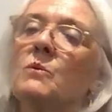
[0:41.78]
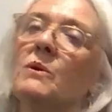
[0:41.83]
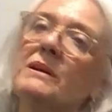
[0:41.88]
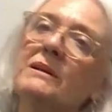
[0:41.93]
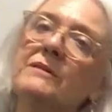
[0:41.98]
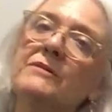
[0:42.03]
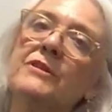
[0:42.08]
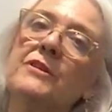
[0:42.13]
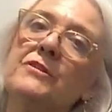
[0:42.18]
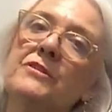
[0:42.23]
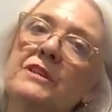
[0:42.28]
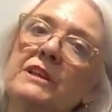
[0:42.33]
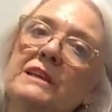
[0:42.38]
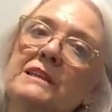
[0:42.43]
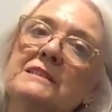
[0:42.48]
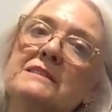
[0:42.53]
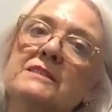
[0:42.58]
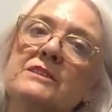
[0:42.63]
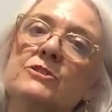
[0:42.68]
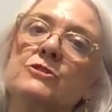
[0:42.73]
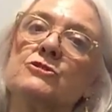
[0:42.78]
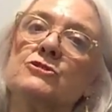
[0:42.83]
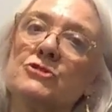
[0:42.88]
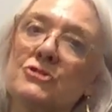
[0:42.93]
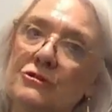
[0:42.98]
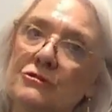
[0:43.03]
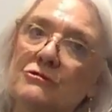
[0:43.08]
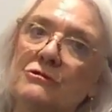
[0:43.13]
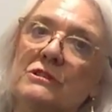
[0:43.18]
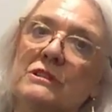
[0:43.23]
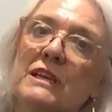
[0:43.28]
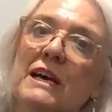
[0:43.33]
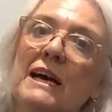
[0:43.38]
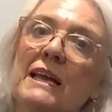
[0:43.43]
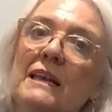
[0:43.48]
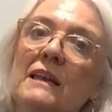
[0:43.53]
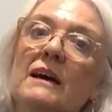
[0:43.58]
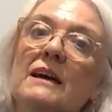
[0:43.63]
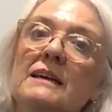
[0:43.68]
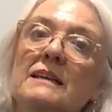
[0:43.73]
One of the things that your children
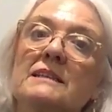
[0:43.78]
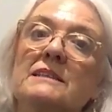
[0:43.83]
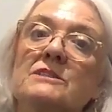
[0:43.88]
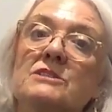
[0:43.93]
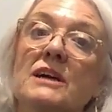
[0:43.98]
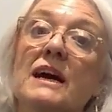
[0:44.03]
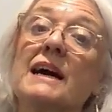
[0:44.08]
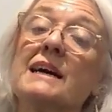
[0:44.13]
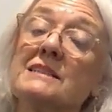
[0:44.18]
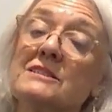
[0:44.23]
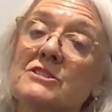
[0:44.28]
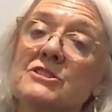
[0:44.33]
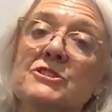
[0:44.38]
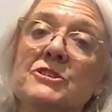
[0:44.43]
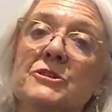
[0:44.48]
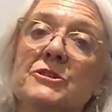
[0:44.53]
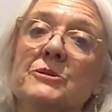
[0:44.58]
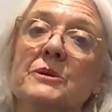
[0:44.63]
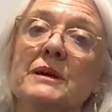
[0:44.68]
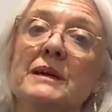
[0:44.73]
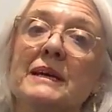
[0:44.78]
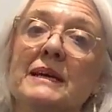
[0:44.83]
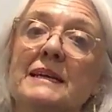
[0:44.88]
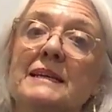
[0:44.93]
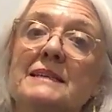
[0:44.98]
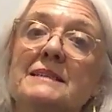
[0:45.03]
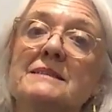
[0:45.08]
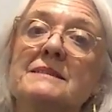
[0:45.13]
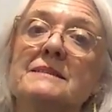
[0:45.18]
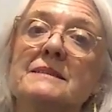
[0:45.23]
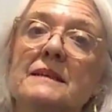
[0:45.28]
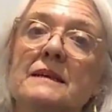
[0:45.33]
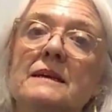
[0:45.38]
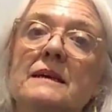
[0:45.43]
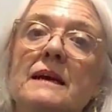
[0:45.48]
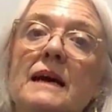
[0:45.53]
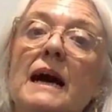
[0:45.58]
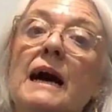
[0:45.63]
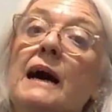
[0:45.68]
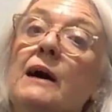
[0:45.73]
are likely to ask you is,
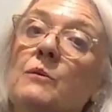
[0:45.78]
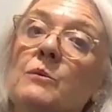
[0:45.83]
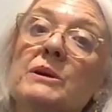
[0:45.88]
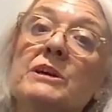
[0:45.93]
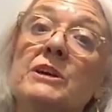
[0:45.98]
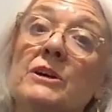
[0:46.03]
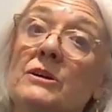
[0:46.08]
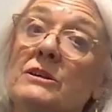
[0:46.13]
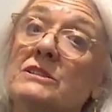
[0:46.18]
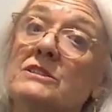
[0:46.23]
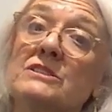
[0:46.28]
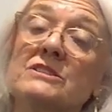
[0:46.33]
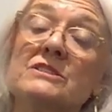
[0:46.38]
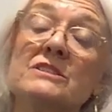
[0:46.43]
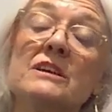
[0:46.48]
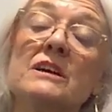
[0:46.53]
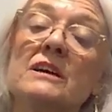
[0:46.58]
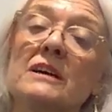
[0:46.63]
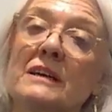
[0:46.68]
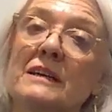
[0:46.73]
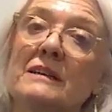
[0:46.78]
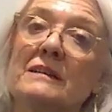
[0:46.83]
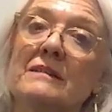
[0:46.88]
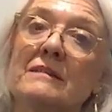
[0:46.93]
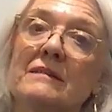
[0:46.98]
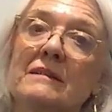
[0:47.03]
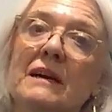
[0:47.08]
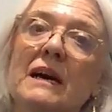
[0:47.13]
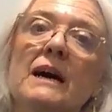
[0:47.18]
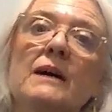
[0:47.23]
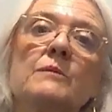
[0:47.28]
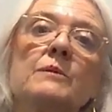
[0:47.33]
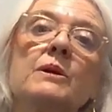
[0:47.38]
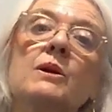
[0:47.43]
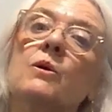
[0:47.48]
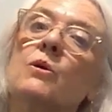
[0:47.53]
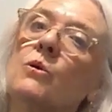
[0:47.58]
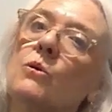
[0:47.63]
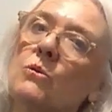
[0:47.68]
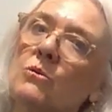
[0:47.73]
are we going to die? Are
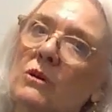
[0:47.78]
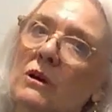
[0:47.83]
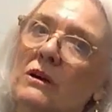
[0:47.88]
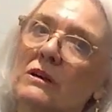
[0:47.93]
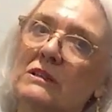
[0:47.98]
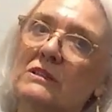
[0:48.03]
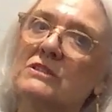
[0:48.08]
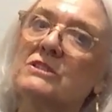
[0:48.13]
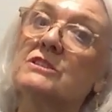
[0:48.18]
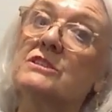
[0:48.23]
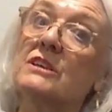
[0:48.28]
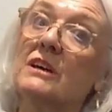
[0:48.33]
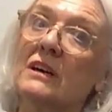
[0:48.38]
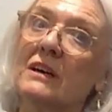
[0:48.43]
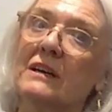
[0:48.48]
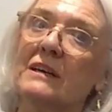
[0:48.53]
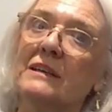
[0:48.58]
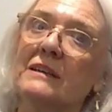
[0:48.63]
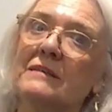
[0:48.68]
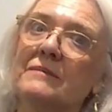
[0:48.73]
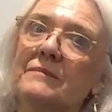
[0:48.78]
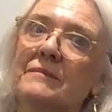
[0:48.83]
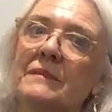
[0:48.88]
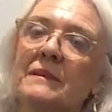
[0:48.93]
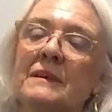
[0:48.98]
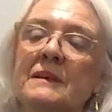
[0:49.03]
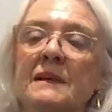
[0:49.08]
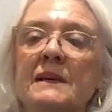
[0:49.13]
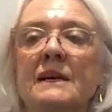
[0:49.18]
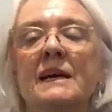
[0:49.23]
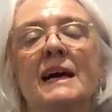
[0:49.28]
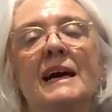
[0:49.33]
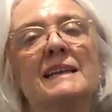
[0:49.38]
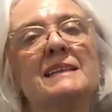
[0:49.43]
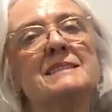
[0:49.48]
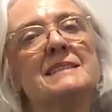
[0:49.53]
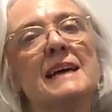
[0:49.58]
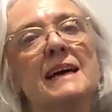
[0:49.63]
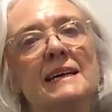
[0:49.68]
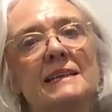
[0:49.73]
we all going to die?
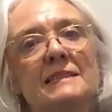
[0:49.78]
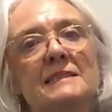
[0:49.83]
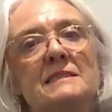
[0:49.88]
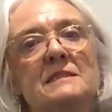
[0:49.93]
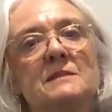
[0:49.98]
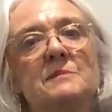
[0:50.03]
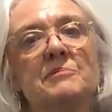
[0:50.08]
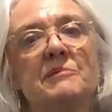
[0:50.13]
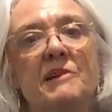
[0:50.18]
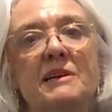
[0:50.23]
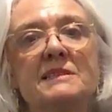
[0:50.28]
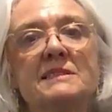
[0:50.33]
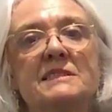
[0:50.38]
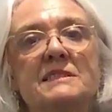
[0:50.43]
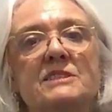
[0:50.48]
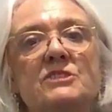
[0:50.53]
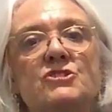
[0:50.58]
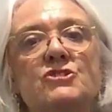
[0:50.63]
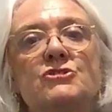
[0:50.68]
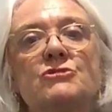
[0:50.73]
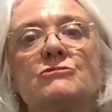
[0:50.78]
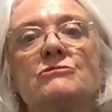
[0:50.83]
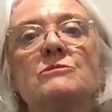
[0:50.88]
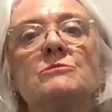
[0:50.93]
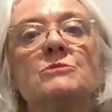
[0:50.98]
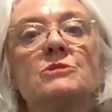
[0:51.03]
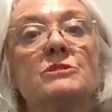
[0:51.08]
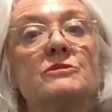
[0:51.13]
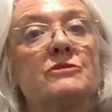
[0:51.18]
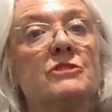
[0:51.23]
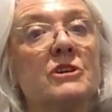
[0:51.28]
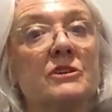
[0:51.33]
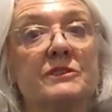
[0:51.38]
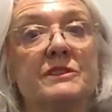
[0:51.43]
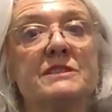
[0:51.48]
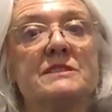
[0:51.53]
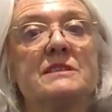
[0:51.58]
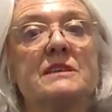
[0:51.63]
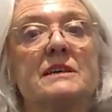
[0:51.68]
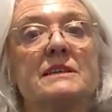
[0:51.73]
And it's hardly surprising children would have got
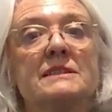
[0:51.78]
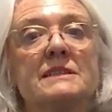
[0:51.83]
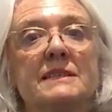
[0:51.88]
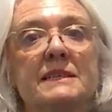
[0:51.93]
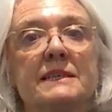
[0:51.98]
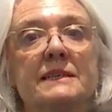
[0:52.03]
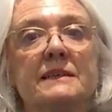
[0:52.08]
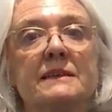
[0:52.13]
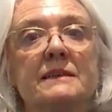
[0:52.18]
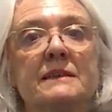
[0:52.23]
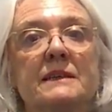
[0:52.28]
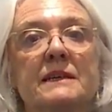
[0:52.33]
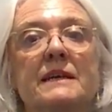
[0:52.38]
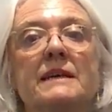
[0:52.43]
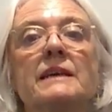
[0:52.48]
this idea